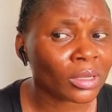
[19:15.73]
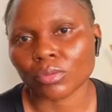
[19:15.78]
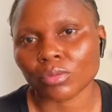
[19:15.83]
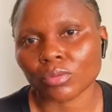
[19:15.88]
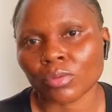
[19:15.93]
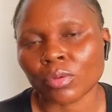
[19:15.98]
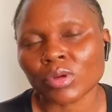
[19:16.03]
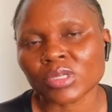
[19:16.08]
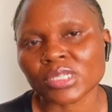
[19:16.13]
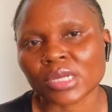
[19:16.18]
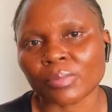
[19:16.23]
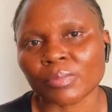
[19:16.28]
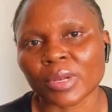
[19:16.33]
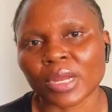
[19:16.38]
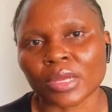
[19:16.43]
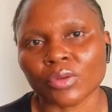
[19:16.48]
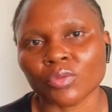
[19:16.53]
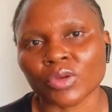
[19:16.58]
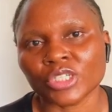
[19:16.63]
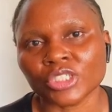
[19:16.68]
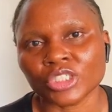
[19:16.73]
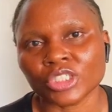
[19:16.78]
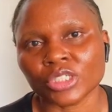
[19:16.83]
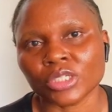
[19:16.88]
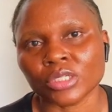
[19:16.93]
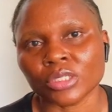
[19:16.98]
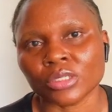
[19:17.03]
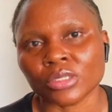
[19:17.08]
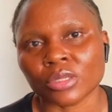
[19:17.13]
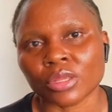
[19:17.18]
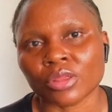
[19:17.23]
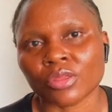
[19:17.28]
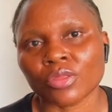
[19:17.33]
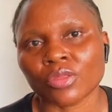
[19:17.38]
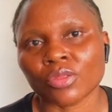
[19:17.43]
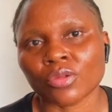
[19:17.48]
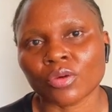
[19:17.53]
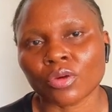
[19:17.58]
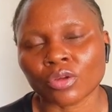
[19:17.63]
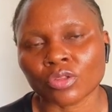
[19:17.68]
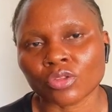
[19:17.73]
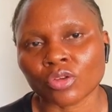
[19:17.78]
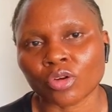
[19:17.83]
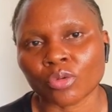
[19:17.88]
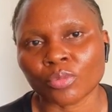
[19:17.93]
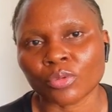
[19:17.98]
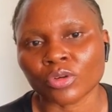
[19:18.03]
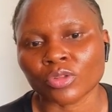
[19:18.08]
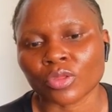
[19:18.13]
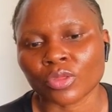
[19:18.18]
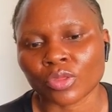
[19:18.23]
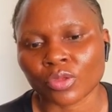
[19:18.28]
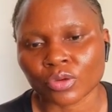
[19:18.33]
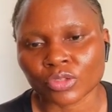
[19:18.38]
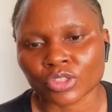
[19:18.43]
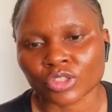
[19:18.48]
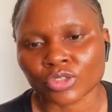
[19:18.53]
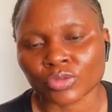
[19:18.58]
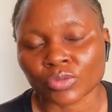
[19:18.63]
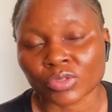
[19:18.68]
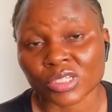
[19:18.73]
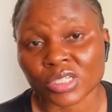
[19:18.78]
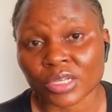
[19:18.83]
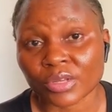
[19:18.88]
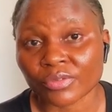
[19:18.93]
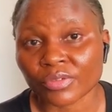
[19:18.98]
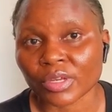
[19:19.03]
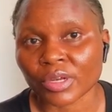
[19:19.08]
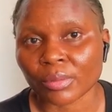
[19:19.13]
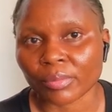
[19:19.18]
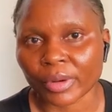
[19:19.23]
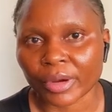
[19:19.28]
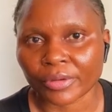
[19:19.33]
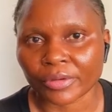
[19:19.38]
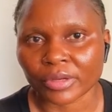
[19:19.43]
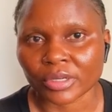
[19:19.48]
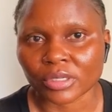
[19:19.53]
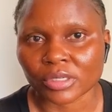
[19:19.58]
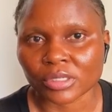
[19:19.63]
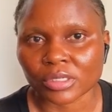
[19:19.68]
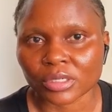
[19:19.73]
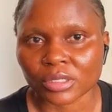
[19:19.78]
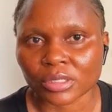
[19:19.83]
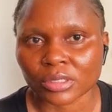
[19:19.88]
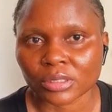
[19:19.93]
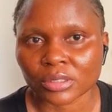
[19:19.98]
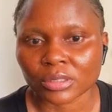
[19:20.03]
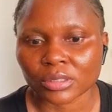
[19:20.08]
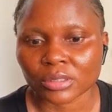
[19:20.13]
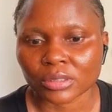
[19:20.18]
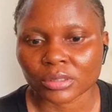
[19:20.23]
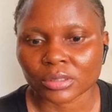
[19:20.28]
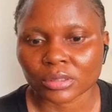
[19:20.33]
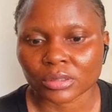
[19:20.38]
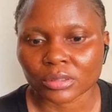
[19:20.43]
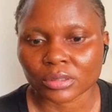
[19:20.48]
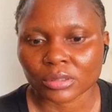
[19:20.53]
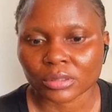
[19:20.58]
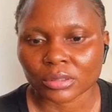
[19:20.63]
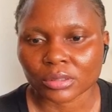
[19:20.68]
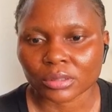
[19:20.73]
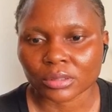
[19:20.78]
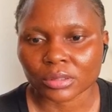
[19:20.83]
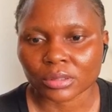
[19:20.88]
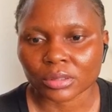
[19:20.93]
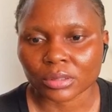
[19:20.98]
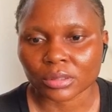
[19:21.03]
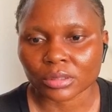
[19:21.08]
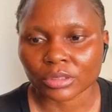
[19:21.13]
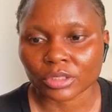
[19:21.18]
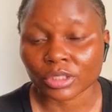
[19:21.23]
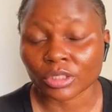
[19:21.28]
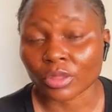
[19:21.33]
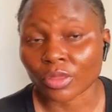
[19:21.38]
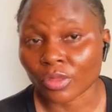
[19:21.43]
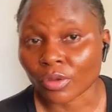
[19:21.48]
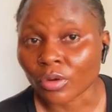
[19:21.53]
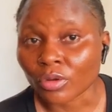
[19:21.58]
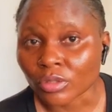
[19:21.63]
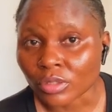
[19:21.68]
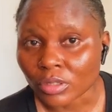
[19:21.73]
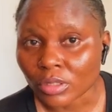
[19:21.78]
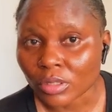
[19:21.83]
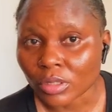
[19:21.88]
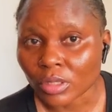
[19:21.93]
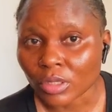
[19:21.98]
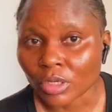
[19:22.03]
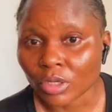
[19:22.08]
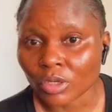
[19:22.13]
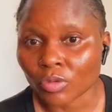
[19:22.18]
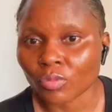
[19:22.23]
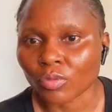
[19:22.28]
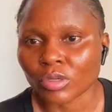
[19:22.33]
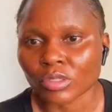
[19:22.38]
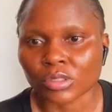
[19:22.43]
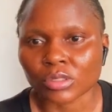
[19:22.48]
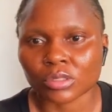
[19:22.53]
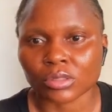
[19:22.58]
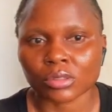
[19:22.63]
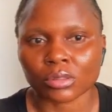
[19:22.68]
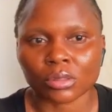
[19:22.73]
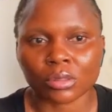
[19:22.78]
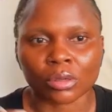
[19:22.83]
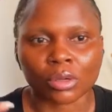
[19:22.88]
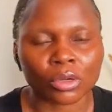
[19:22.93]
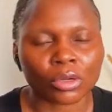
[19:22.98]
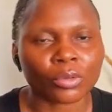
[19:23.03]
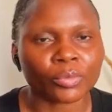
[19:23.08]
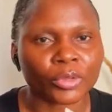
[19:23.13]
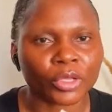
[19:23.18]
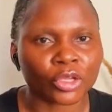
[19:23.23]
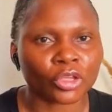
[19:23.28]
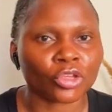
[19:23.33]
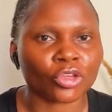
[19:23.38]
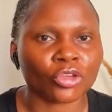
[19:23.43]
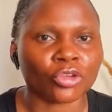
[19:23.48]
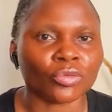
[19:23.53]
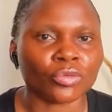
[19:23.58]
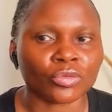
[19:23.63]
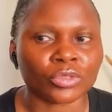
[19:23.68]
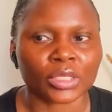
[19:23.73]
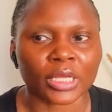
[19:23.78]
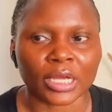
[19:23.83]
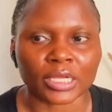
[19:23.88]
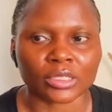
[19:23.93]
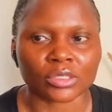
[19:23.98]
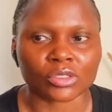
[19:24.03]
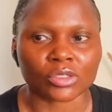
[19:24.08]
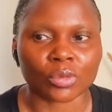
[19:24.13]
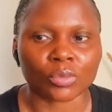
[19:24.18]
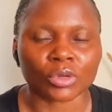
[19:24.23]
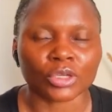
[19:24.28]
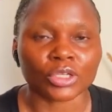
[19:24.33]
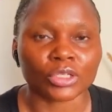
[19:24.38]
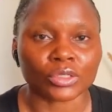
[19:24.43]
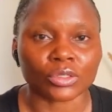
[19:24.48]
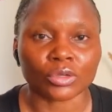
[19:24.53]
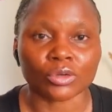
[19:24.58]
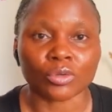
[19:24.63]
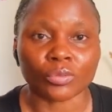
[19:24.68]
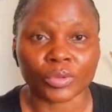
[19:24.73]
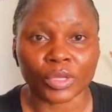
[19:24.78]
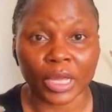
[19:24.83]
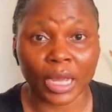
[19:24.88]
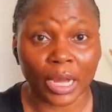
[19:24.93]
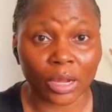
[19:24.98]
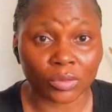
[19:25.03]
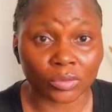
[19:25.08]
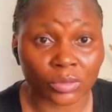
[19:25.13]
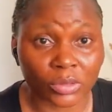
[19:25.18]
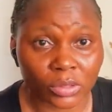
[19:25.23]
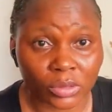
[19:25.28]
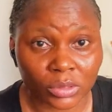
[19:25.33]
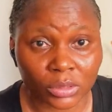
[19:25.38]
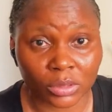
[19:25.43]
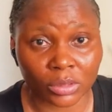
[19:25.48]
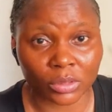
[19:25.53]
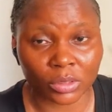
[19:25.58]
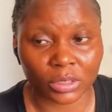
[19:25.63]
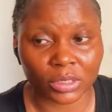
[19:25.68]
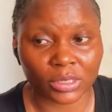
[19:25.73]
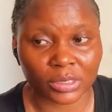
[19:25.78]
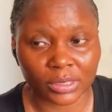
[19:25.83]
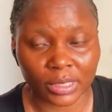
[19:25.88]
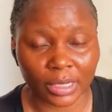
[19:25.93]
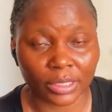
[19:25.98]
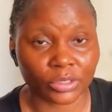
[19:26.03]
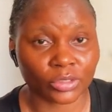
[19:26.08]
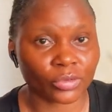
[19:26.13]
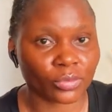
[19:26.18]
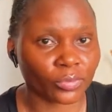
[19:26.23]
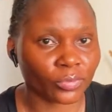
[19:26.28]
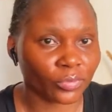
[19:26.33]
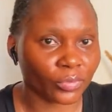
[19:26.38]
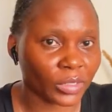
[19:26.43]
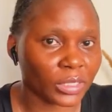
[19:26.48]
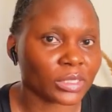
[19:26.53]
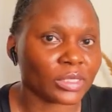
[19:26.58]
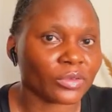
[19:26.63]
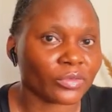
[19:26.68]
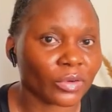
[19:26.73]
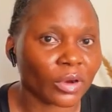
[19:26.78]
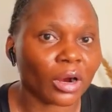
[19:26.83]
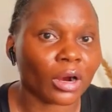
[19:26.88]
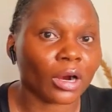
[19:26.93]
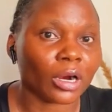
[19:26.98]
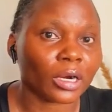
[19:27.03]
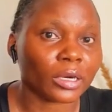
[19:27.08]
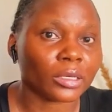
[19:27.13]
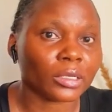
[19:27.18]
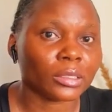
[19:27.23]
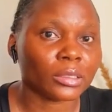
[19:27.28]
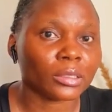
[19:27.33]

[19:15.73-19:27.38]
what was her plan when she got up or thought she was leaving a marriage she thought it was gonna be cute that somebody is gonna be out the other side to receive her